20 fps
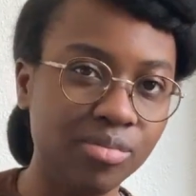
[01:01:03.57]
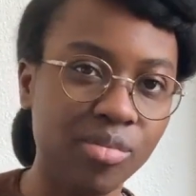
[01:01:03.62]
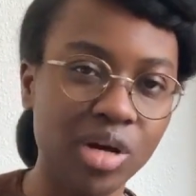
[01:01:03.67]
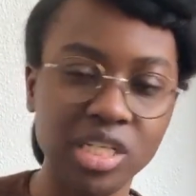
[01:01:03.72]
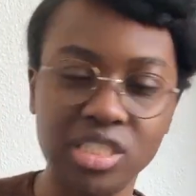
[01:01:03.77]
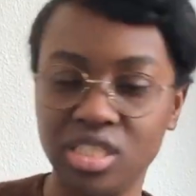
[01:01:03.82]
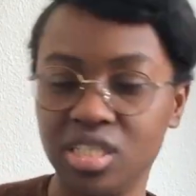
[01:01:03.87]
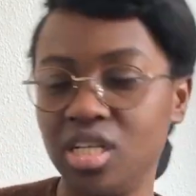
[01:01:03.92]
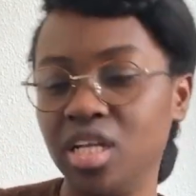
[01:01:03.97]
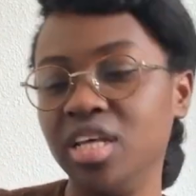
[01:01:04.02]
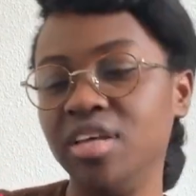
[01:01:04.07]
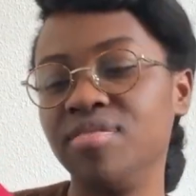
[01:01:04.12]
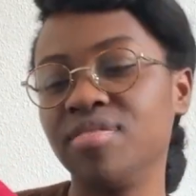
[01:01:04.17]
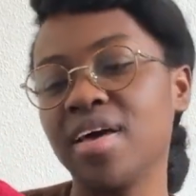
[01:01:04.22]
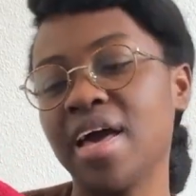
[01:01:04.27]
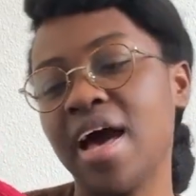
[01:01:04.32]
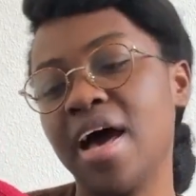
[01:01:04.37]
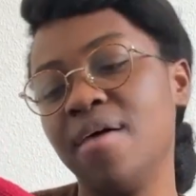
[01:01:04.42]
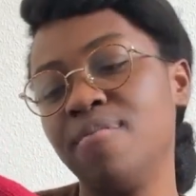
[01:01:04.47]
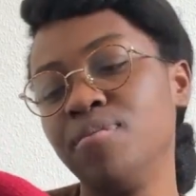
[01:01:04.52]
my sleeve
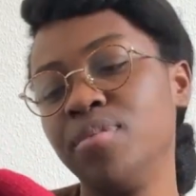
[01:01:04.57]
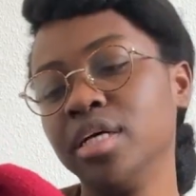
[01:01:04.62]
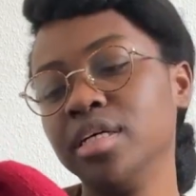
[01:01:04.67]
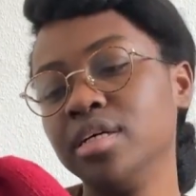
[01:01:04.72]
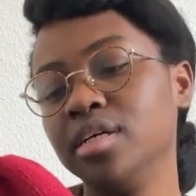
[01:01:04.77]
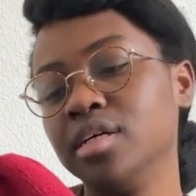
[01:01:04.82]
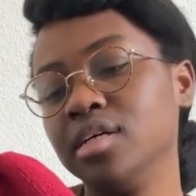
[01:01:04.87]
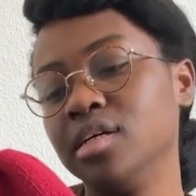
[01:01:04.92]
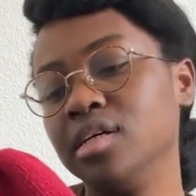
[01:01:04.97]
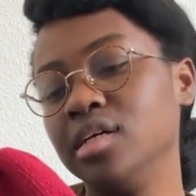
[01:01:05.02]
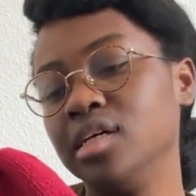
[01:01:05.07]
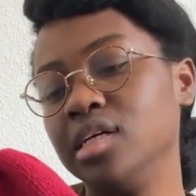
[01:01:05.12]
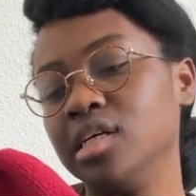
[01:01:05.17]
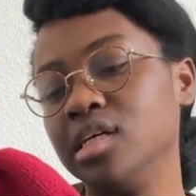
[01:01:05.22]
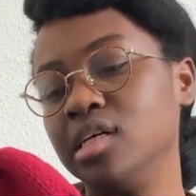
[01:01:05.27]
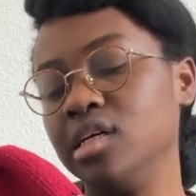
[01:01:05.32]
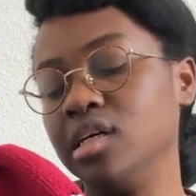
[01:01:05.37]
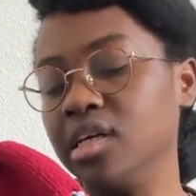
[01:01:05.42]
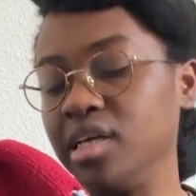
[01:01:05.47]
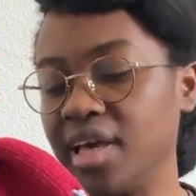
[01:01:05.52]
cap
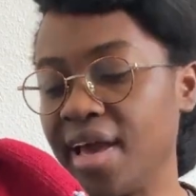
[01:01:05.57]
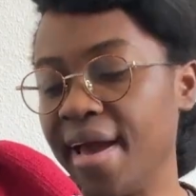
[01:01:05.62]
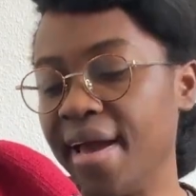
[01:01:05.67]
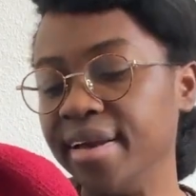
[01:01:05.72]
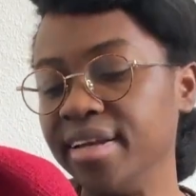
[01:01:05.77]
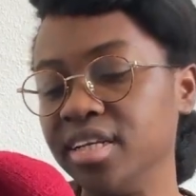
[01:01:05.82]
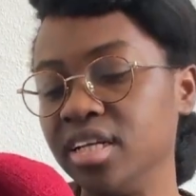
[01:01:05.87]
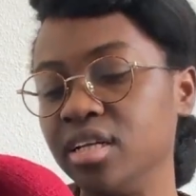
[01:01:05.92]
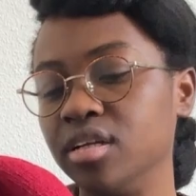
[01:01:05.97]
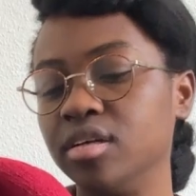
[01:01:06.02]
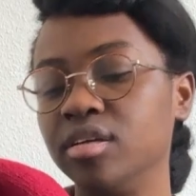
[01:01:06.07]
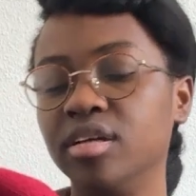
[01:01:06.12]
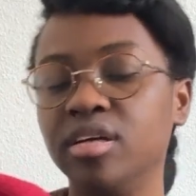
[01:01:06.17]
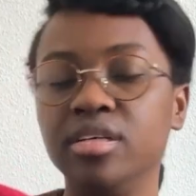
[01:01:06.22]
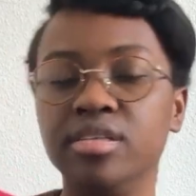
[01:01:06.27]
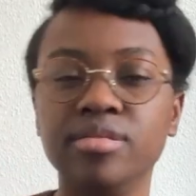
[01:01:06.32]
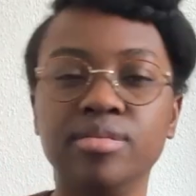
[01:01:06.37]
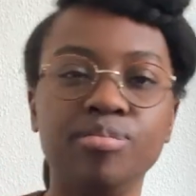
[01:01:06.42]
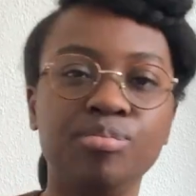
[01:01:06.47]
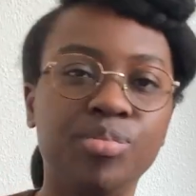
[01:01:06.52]
again,
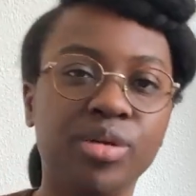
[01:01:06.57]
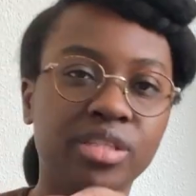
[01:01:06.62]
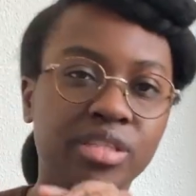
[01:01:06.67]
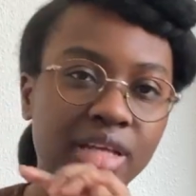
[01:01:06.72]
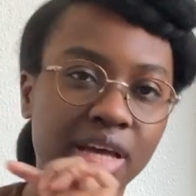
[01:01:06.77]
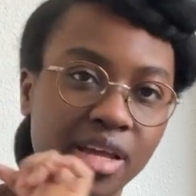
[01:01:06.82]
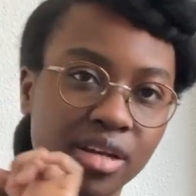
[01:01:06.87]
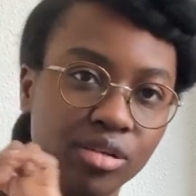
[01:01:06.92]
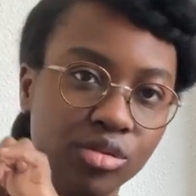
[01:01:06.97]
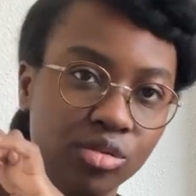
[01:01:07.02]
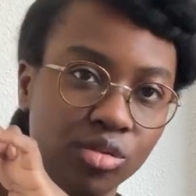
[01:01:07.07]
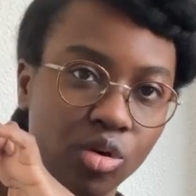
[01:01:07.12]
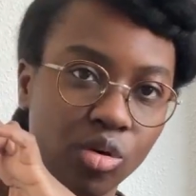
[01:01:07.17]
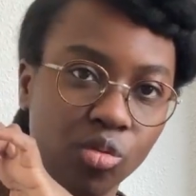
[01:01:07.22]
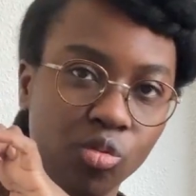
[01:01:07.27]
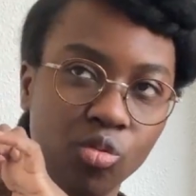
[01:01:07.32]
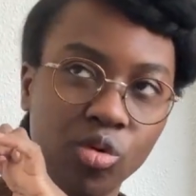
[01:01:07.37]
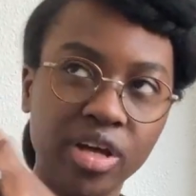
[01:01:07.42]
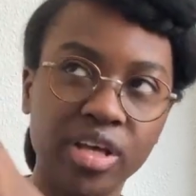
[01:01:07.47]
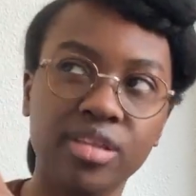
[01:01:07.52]
but then
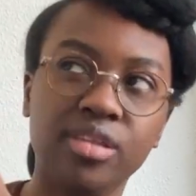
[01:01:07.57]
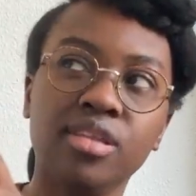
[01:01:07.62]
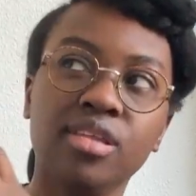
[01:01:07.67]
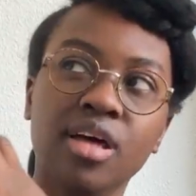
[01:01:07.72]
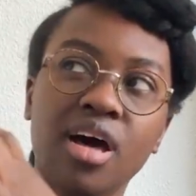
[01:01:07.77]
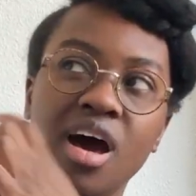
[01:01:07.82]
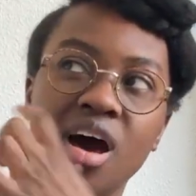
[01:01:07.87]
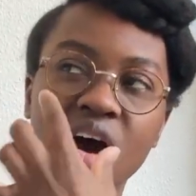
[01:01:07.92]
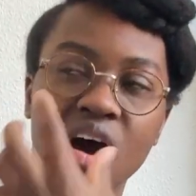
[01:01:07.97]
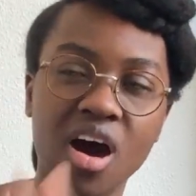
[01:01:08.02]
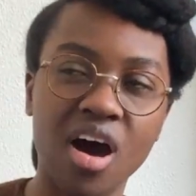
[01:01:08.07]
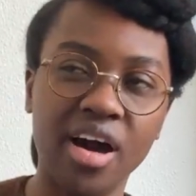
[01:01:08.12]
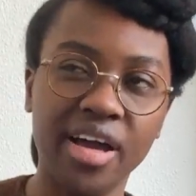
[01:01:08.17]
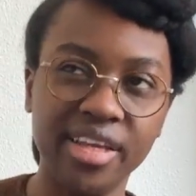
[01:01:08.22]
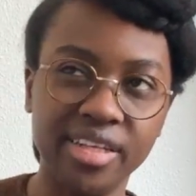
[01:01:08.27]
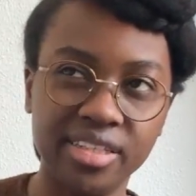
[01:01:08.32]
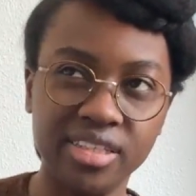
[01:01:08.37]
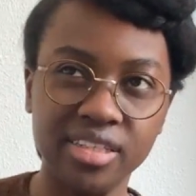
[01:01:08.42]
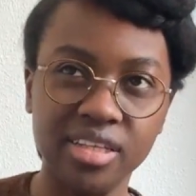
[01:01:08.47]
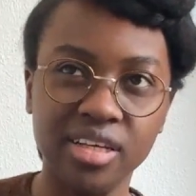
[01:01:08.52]
with a
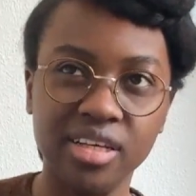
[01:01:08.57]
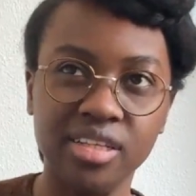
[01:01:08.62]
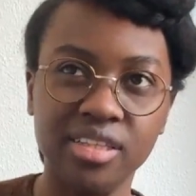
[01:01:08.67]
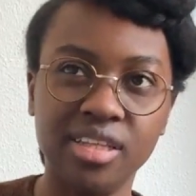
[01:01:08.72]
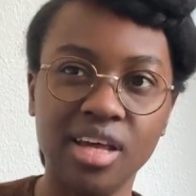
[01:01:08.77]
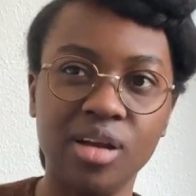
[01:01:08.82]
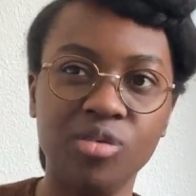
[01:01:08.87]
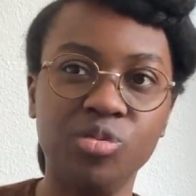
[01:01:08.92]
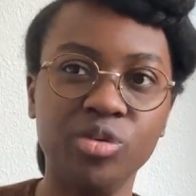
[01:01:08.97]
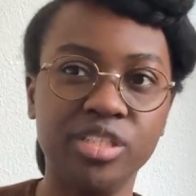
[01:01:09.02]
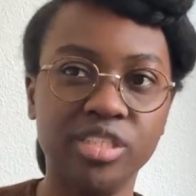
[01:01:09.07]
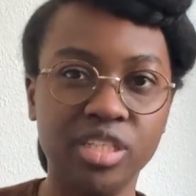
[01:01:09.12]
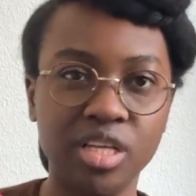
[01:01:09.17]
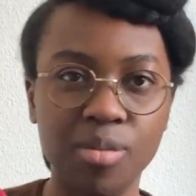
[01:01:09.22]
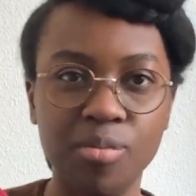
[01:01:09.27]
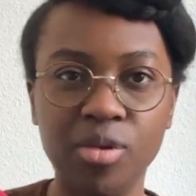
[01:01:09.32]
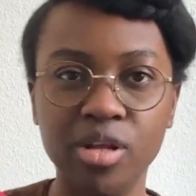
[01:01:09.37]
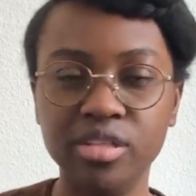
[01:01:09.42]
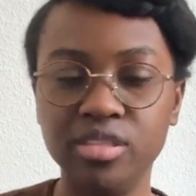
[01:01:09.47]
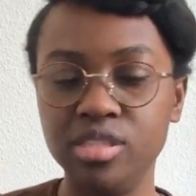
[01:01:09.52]
height that was
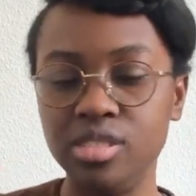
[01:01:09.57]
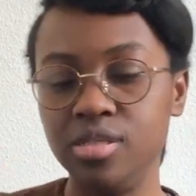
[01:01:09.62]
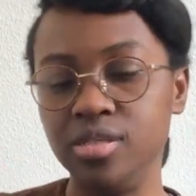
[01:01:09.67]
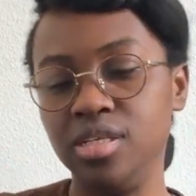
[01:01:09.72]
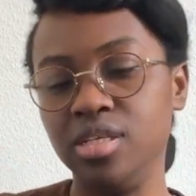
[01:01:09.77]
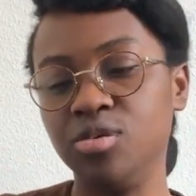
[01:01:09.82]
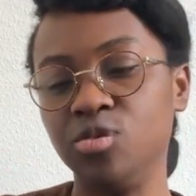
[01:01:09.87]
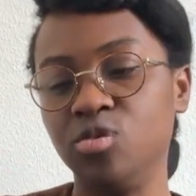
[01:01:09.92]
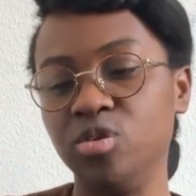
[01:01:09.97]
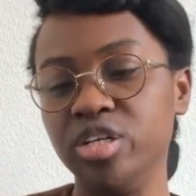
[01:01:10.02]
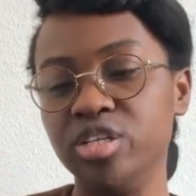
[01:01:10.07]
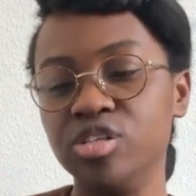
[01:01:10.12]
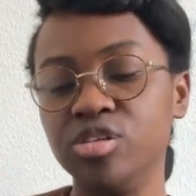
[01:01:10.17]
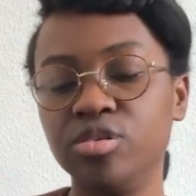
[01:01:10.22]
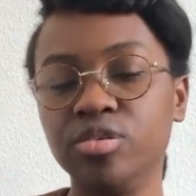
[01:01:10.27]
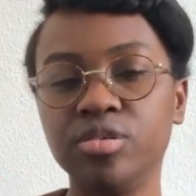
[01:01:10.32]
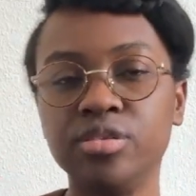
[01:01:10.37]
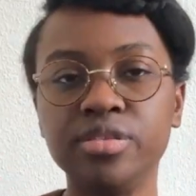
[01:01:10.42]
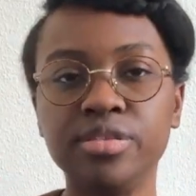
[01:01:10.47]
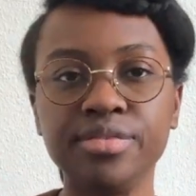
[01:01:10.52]
similar to the
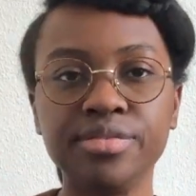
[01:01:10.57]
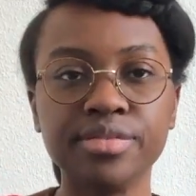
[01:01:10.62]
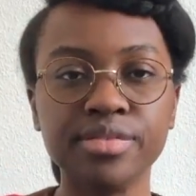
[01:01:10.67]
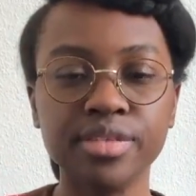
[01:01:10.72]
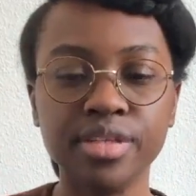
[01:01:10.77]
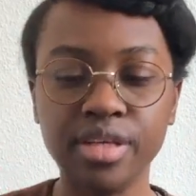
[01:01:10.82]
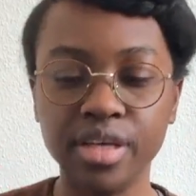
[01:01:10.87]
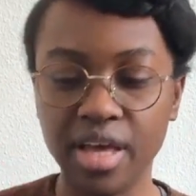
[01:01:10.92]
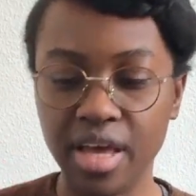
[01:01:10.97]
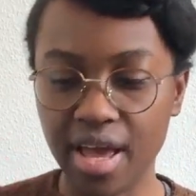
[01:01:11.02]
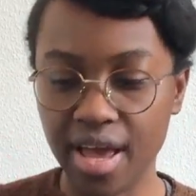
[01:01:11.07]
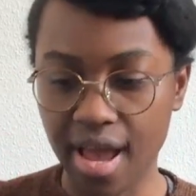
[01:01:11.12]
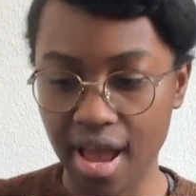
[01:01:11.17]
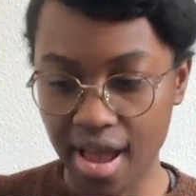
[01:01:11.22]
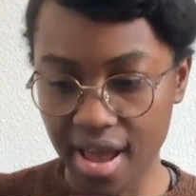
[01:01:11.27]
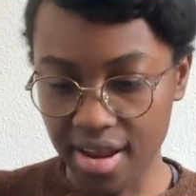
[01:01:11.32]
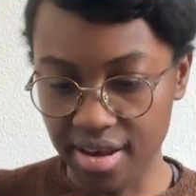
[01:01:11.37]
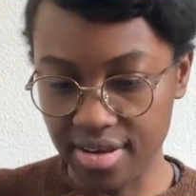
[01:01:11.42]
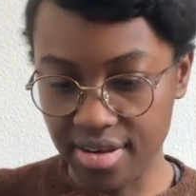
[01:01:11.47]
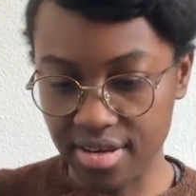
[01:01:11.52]
original.
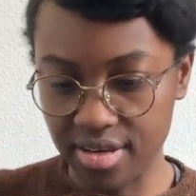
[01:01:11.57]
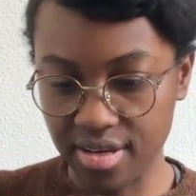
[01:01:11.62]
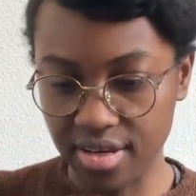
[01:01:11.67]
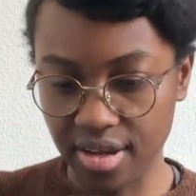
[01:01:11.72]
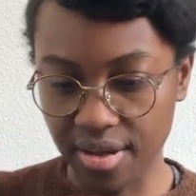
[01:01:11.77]
And